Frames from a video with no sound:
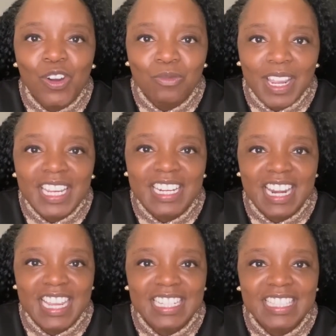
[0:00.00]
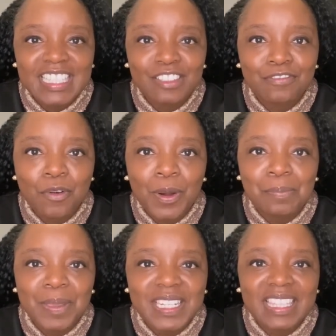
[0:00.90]
recognize for a
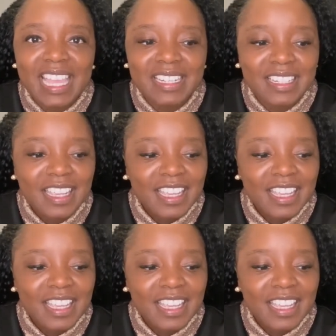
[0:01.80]
bit that